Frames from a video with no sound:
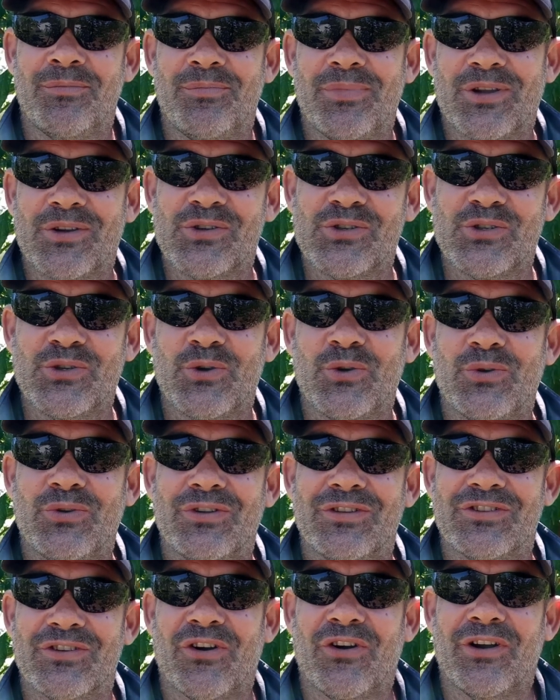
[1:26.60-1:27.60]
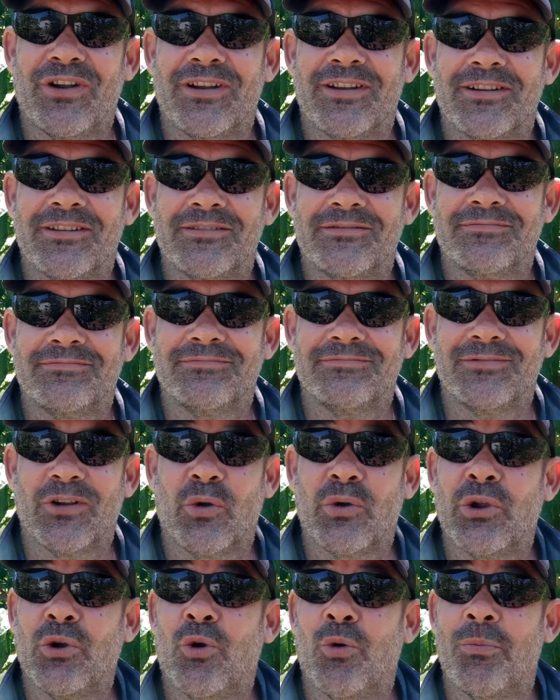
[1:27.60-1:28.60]
because you designed it,
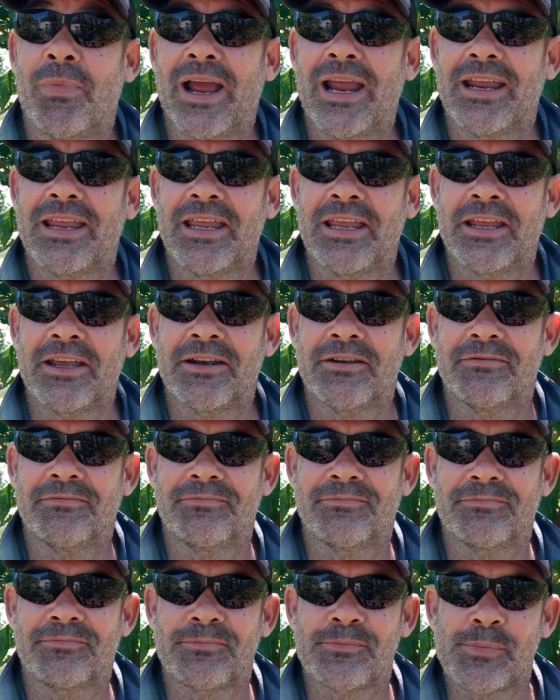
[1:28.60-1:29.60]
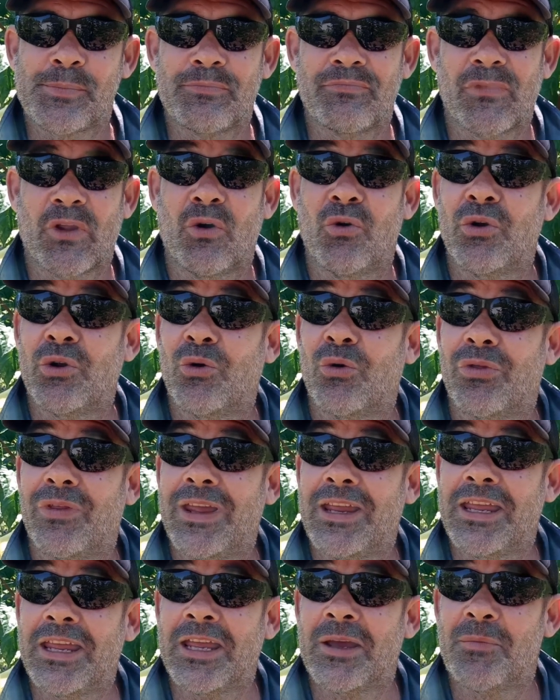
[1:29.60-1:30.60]
or you're making it, or you're
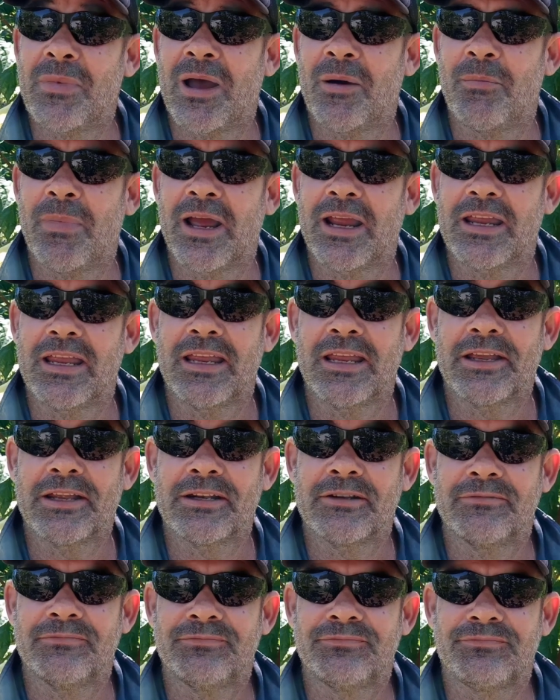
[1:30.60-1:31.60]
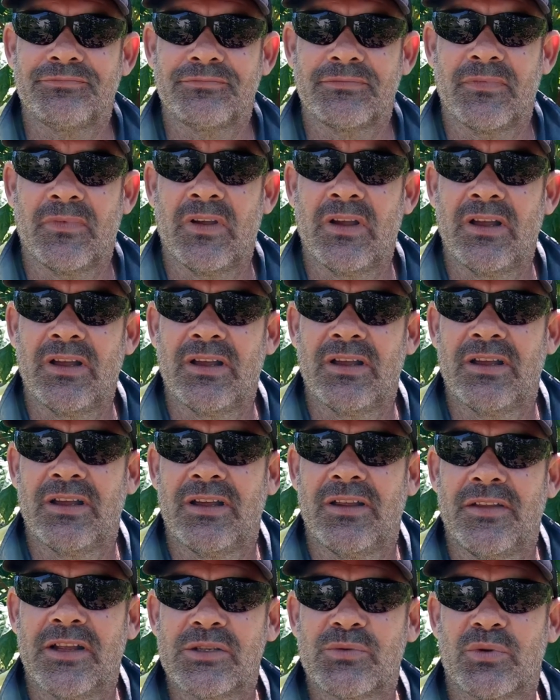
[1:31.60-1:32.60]
thinking about making it.
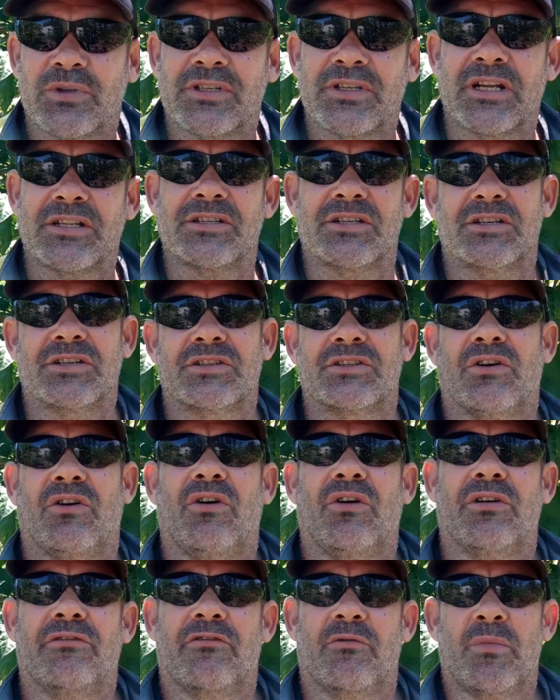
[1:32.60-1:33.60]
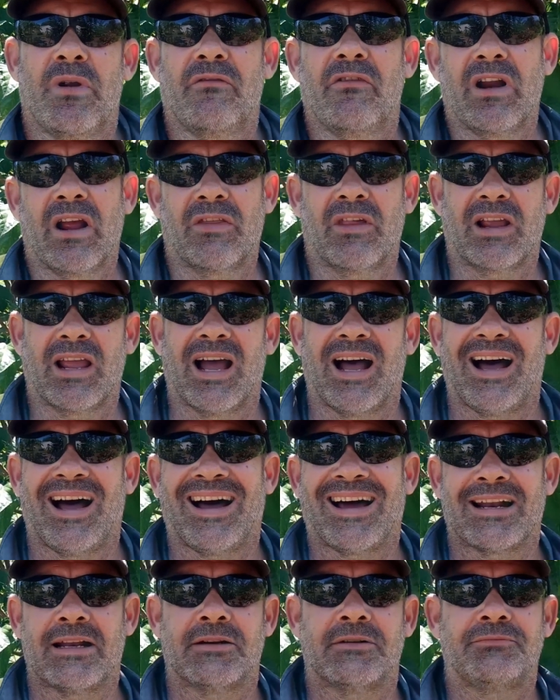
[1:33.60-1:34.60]
And that's what sets it aside from every other
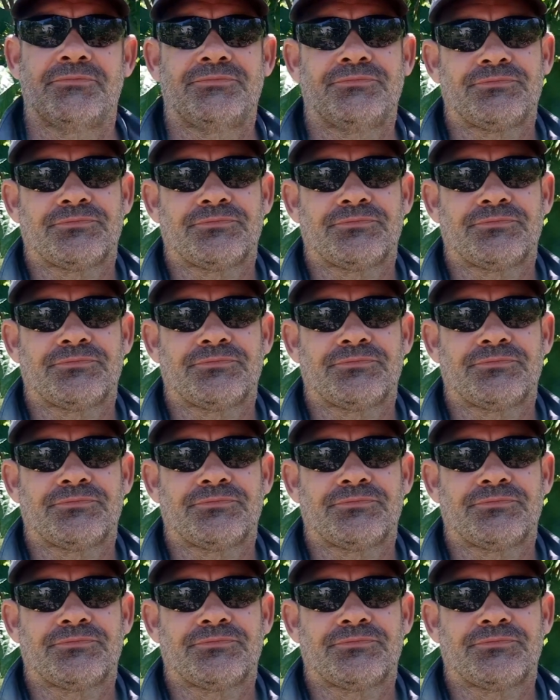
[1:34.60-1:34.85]
garden.